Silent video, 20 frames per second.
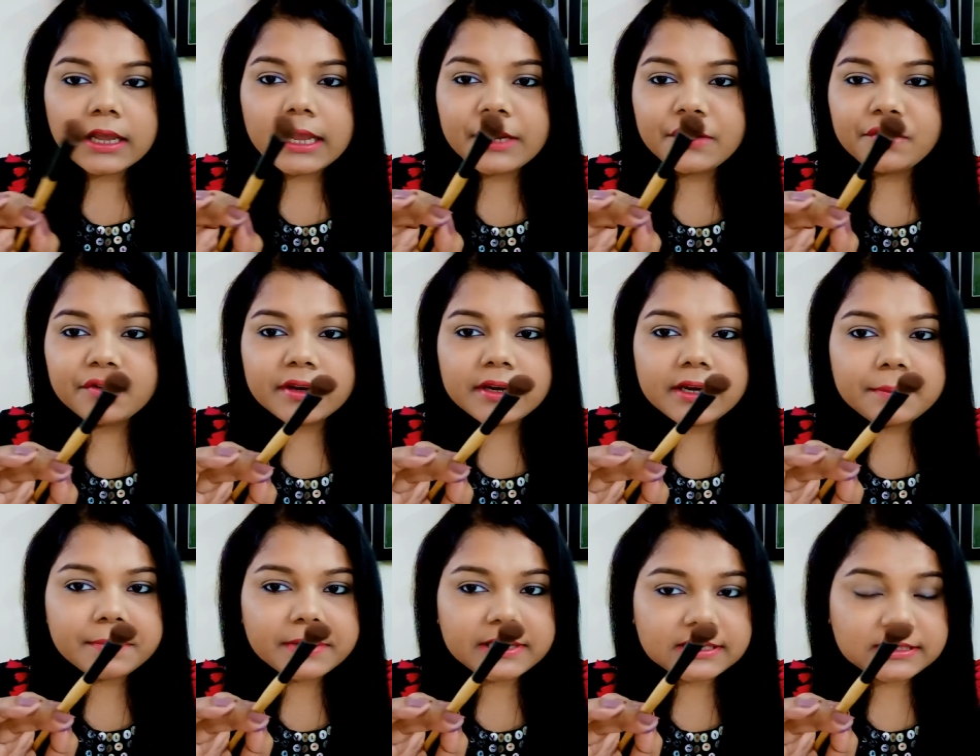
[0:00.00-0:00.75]
it
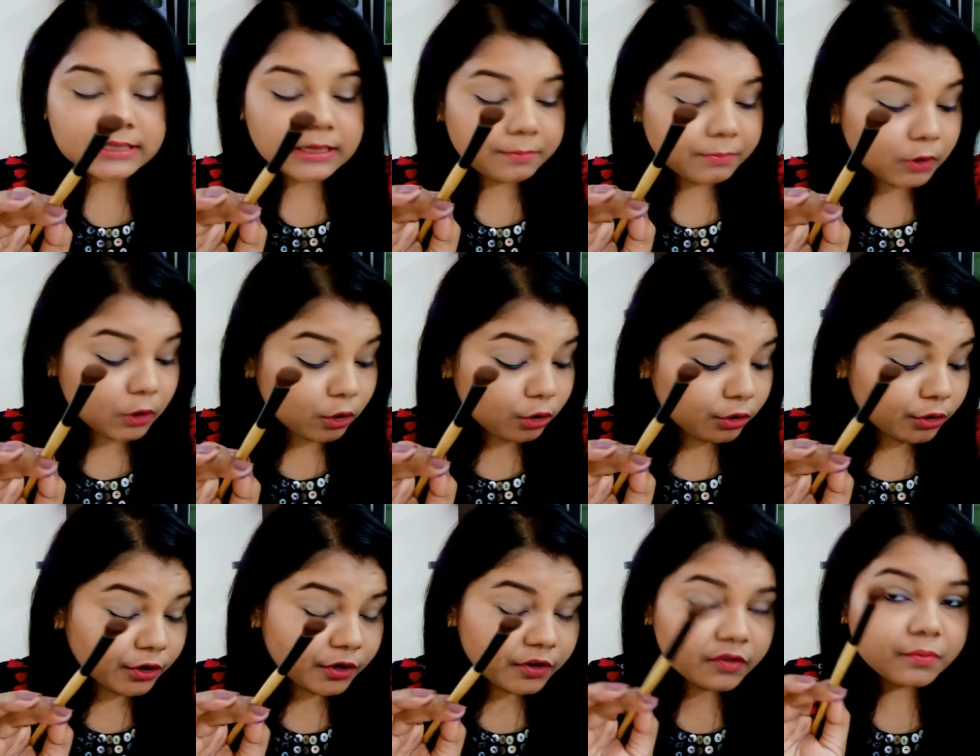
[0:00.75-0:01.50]
really picks up a
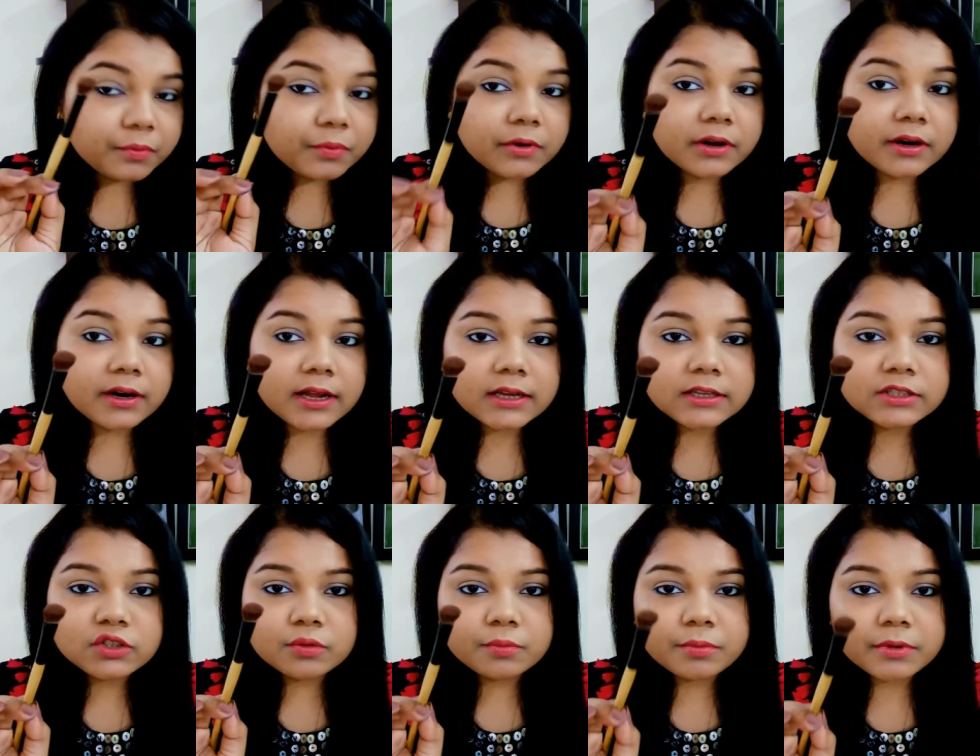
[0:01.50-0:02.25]
lot of
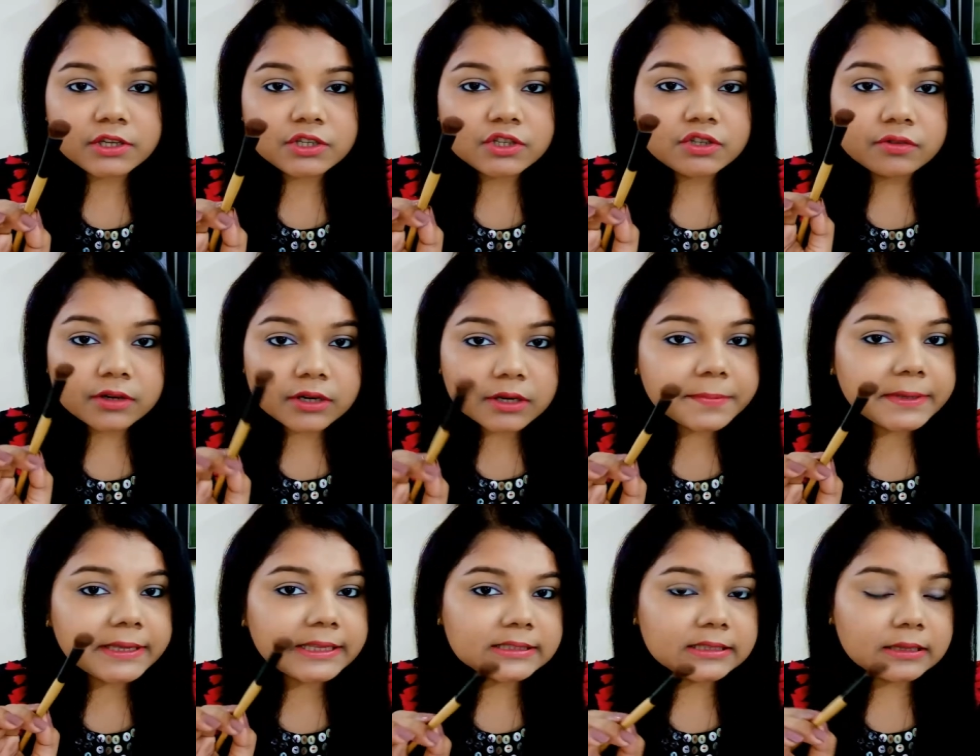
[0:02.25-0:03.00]
products. The brush
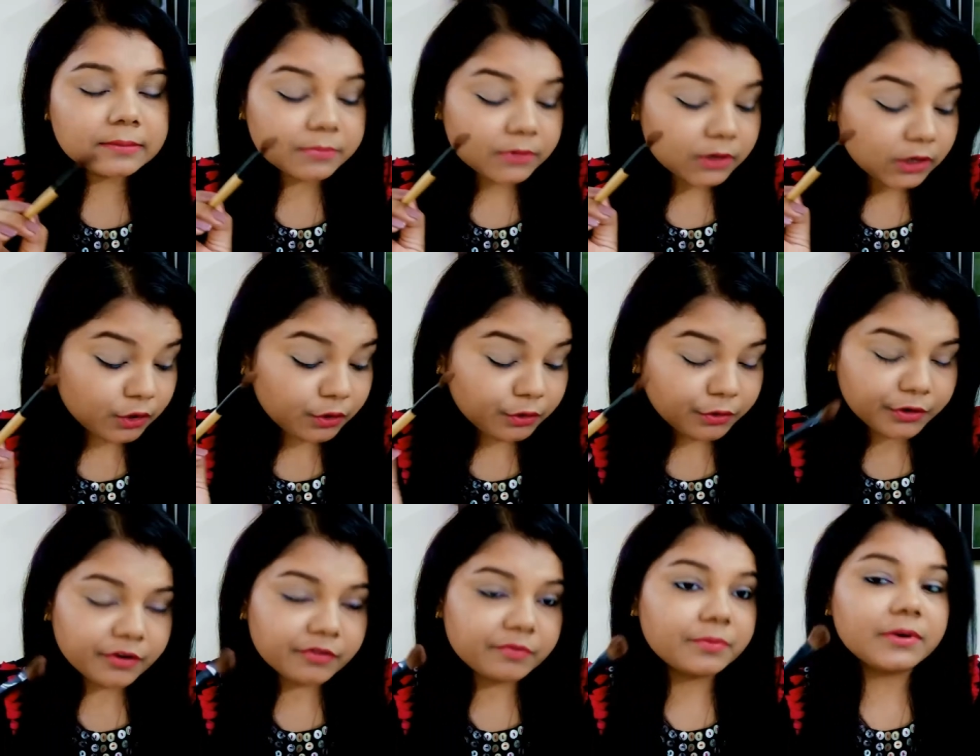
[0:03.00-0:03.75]
really picks up a
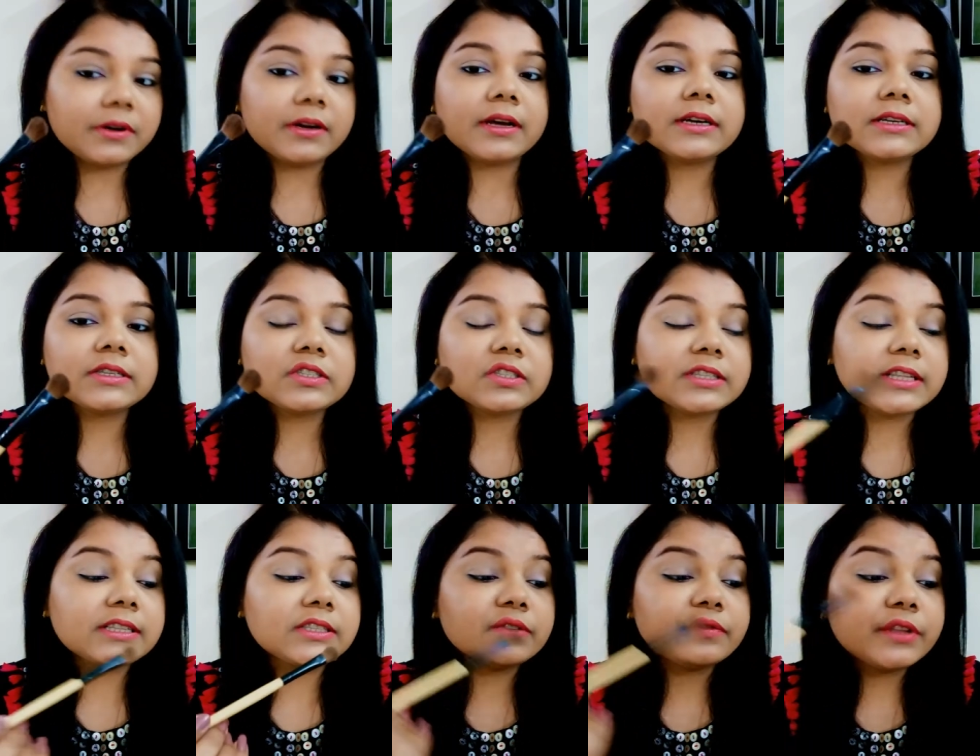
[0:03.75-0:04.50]
lot of products.
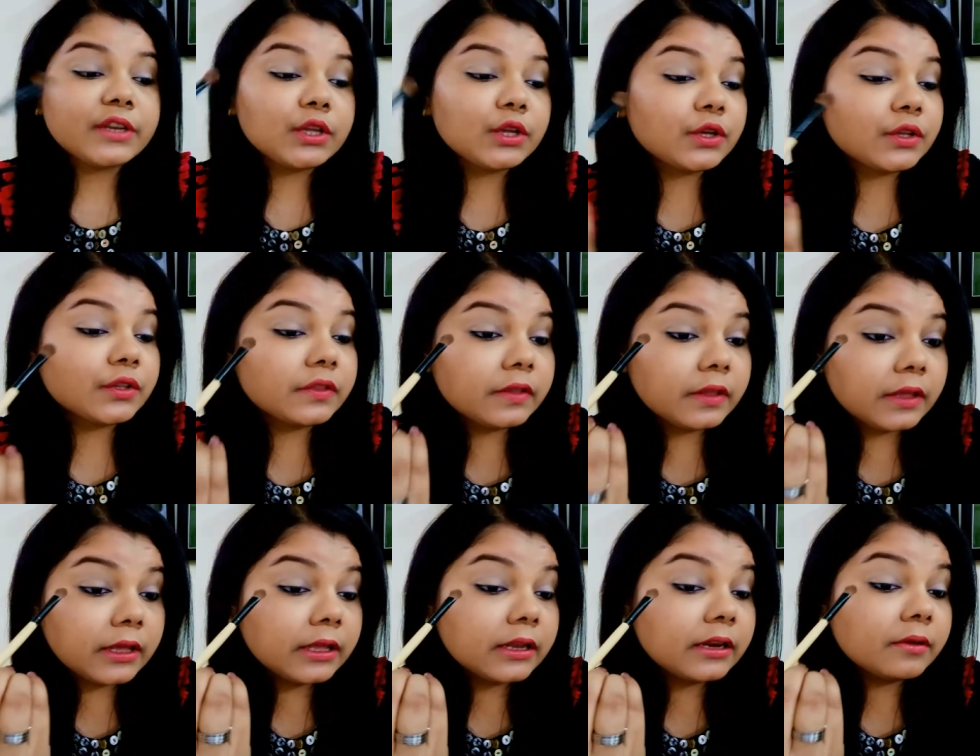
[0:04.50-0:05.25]
So that's a very good
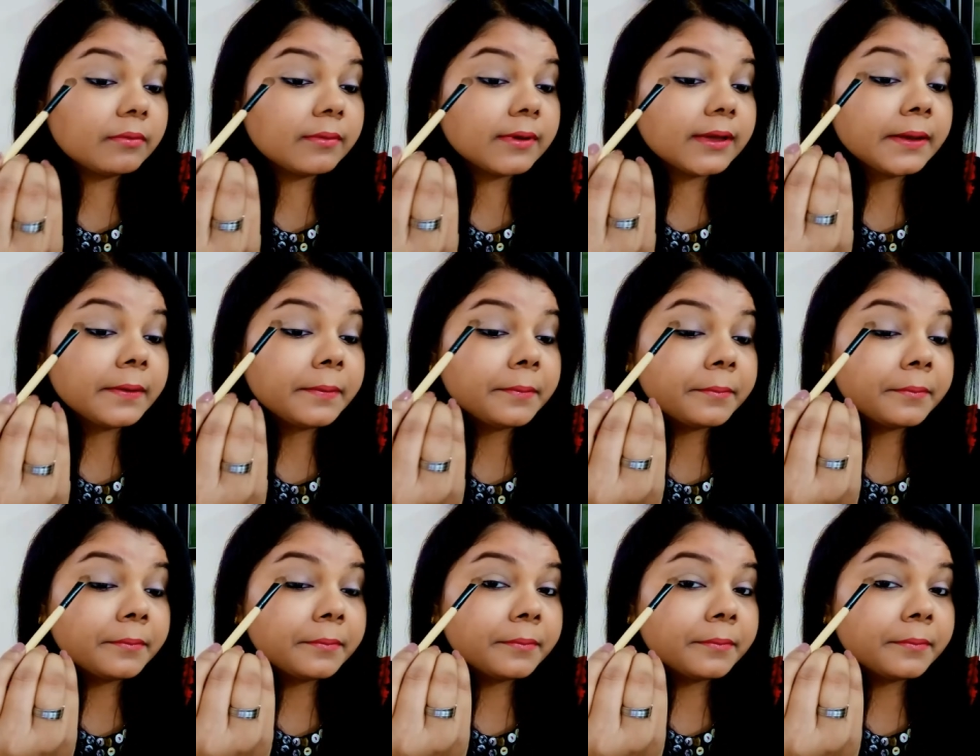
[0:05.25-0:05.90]
thing in a way.